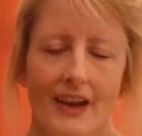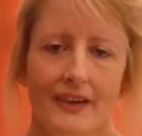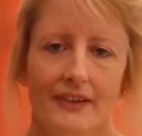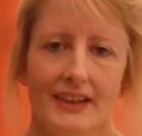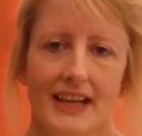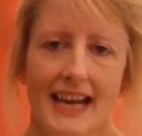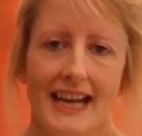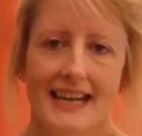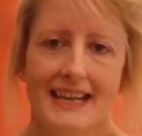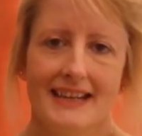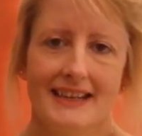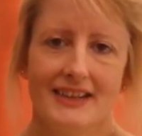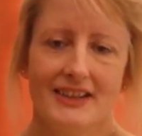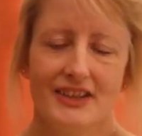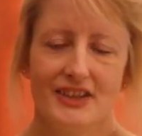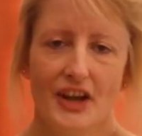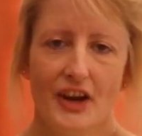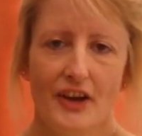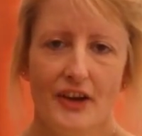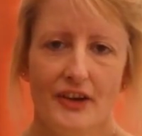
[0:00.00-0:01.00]
Okay,
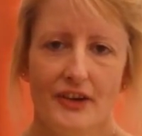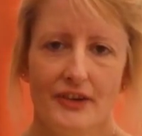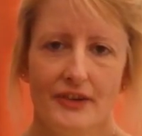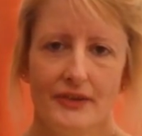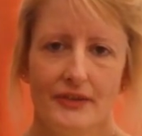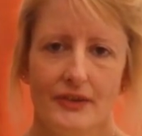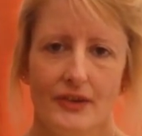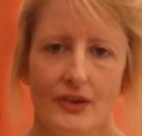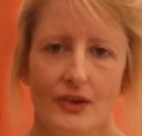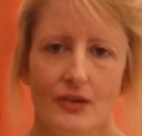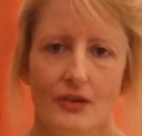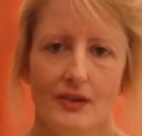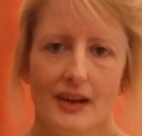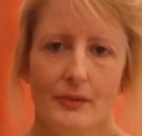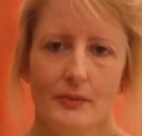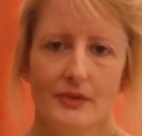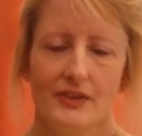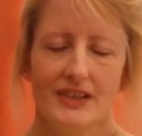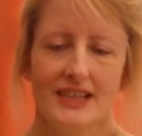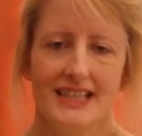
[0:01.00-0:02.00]
so all
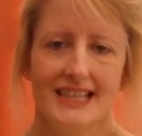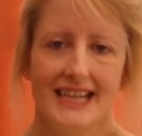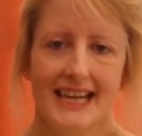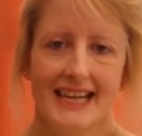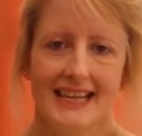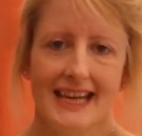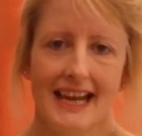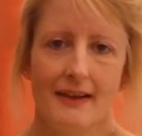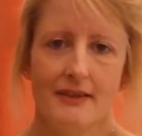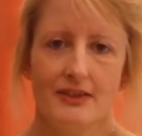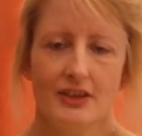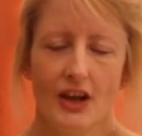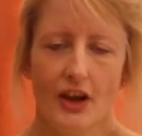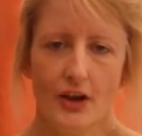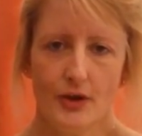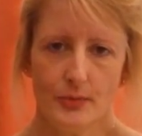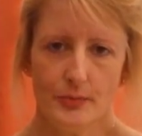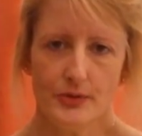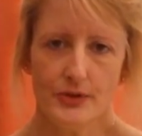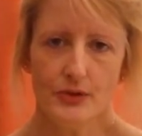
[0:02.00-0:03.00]
I want to say now is I
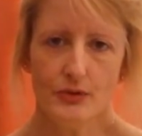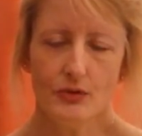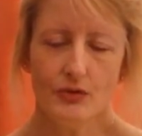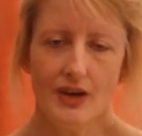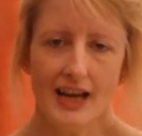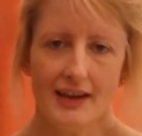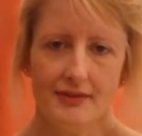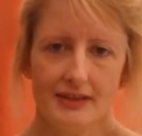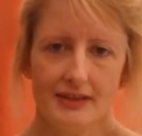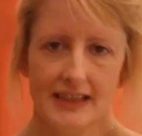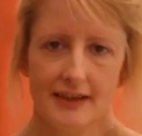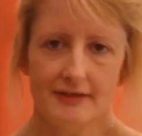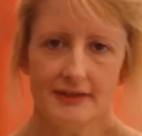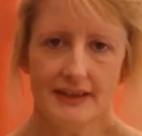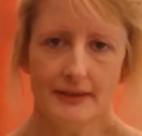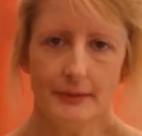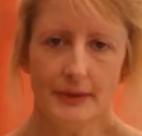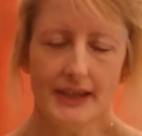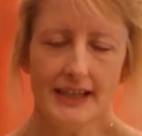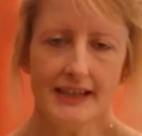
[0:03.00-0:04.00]
hope you all a
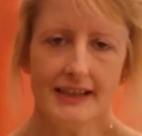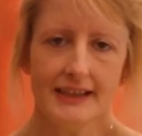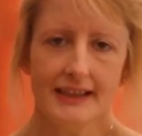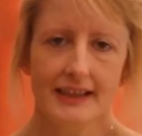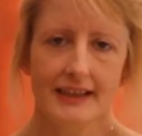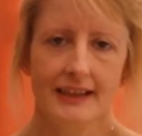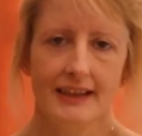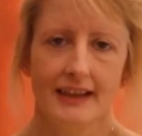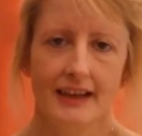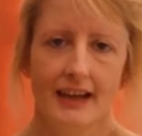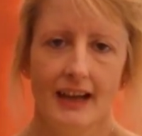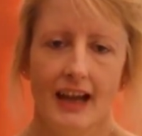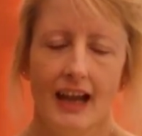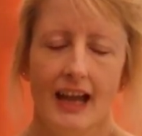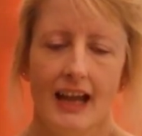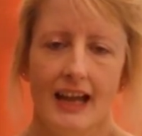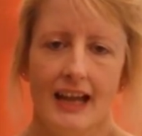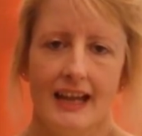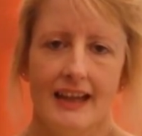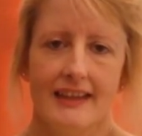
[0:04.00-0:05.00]
lovely week.
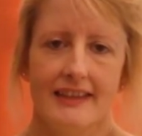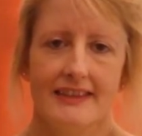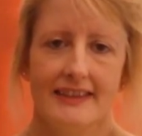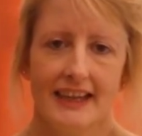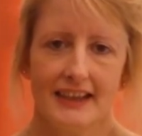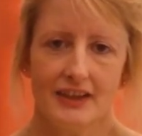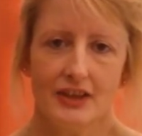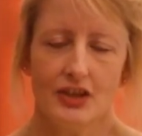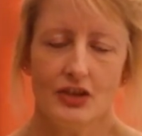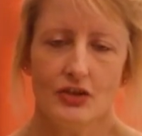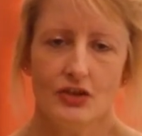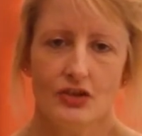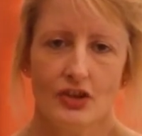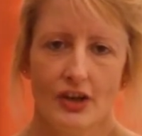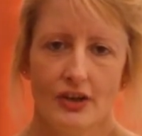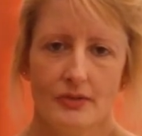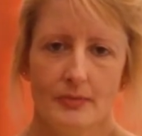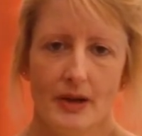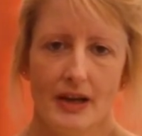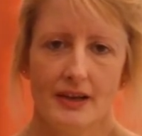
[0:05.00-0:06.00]
Thank you
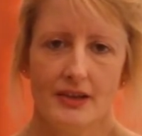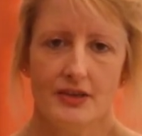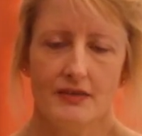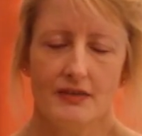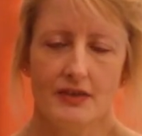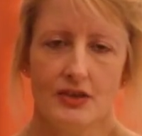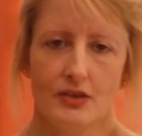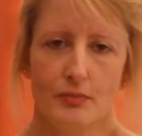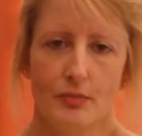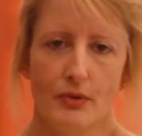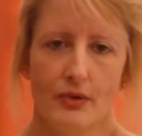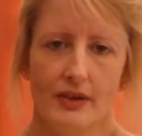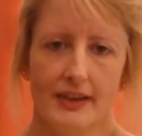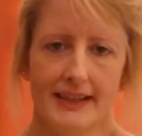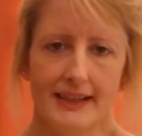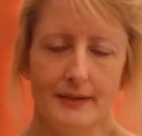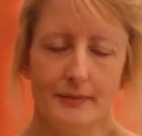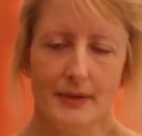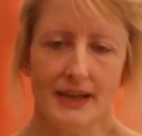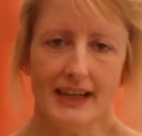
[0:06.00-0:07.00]
so much for
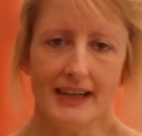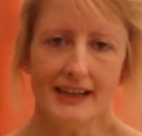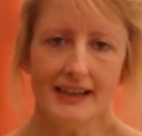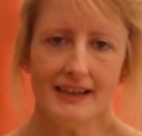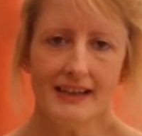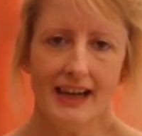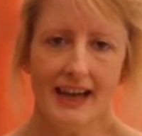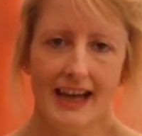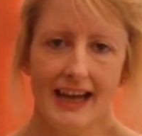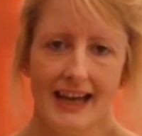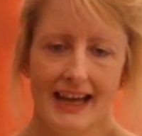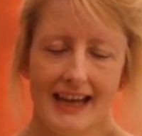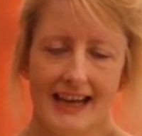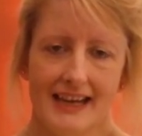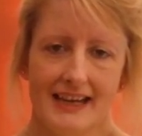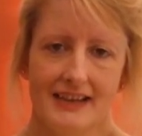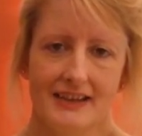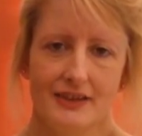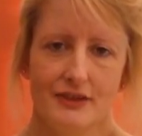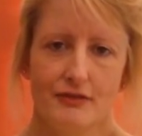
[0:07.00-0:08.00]
supporting me
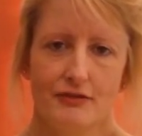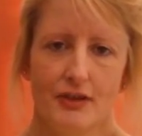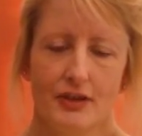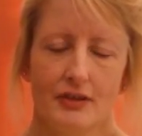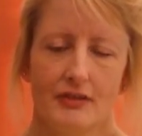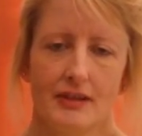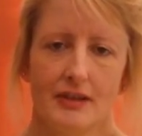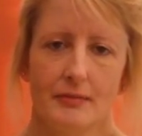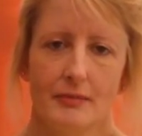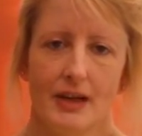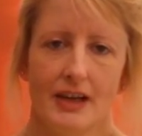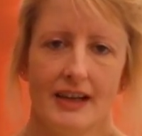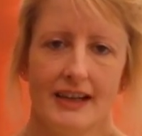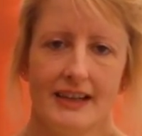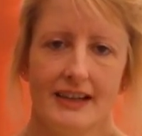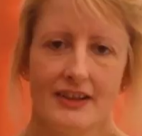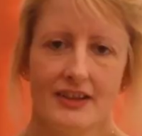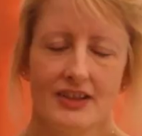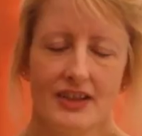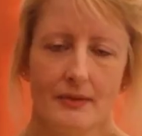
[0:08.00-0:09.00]
and following
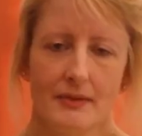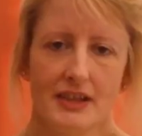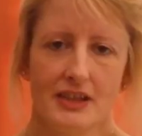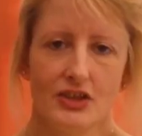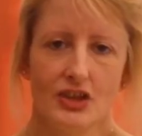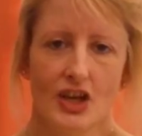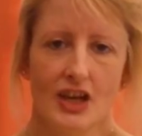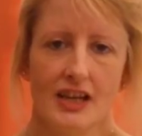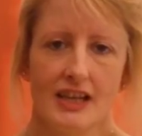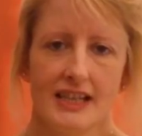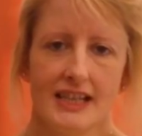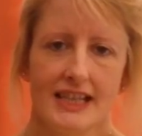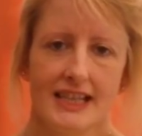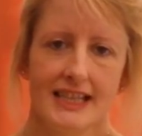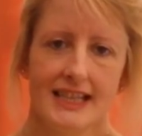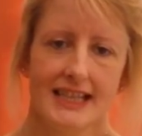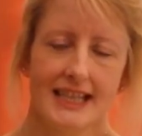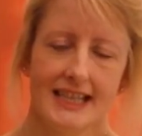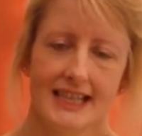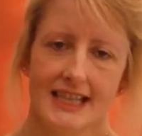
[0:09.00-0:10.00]
my sewing
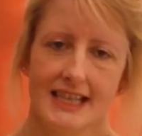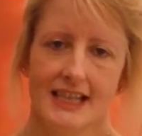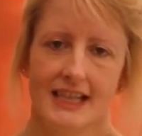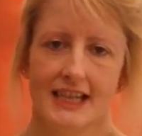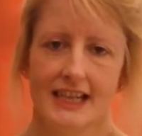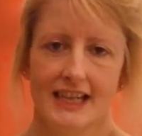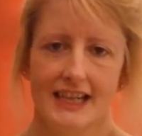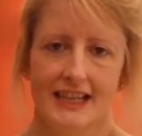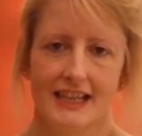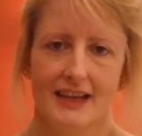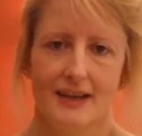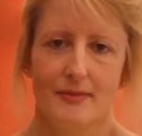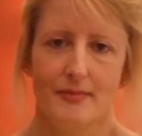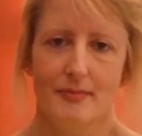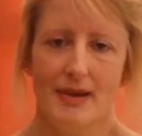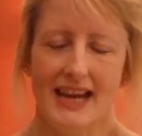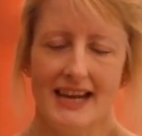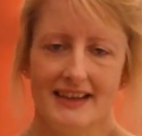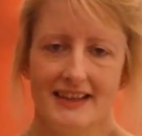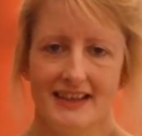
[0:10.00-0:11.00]
journeys and
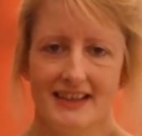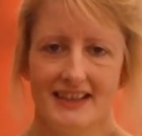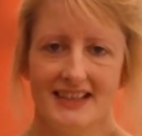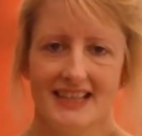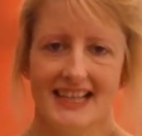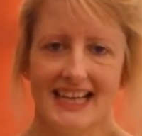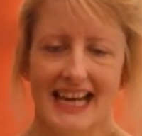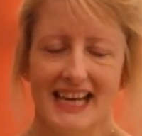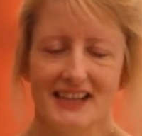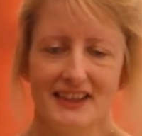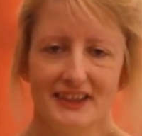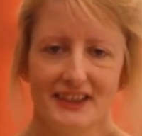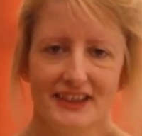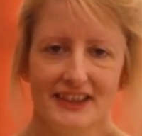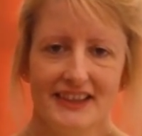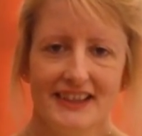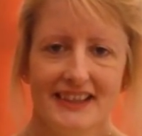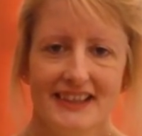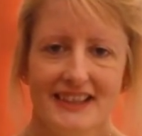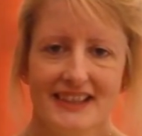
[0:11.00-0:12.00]
pet
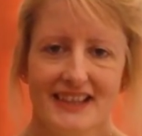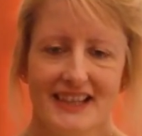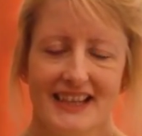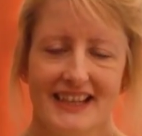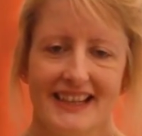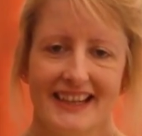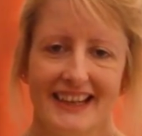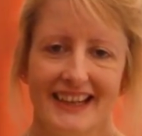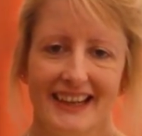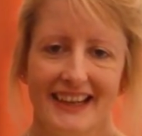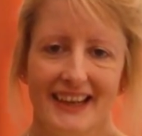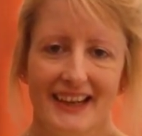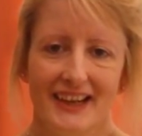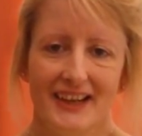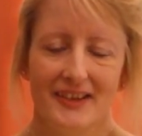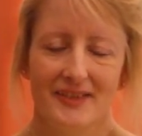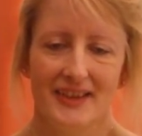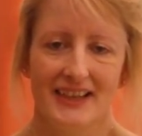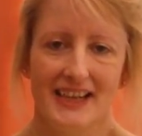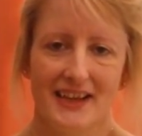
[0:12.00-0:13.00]
shenanigans and
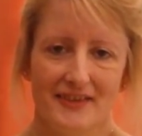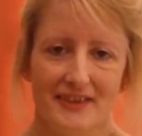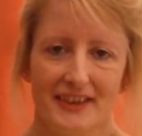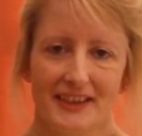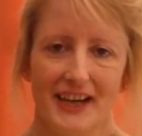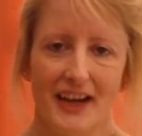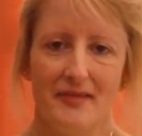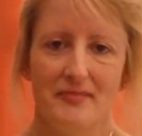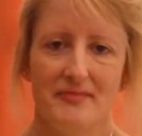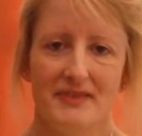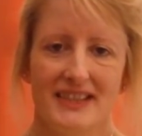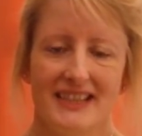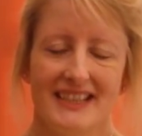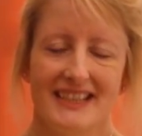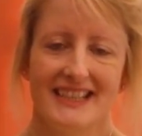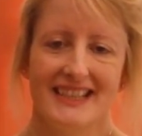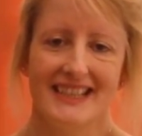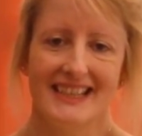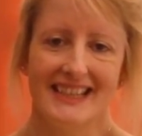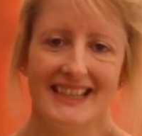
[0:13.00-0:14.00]
whatever comes
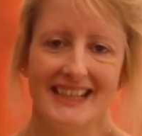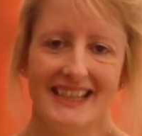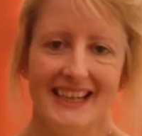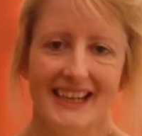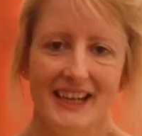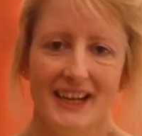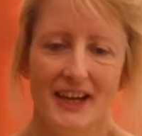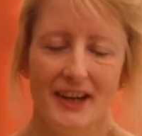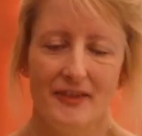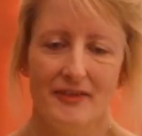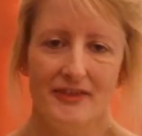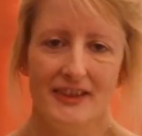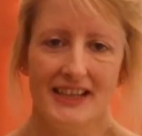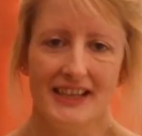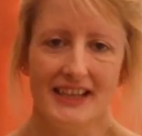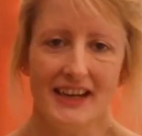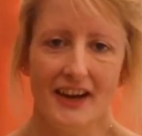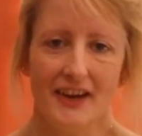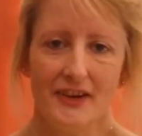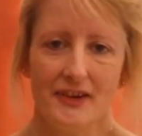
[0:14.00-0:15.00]
into the
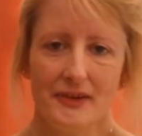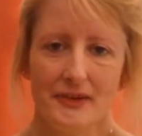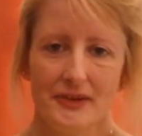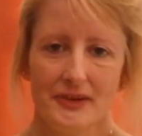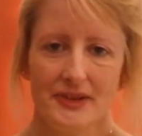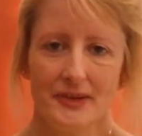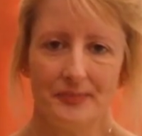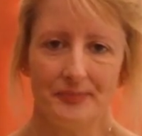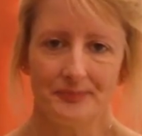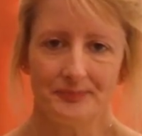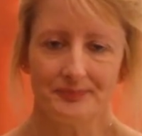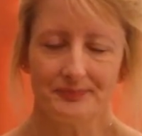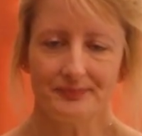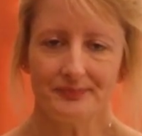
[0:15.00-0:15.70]
videos.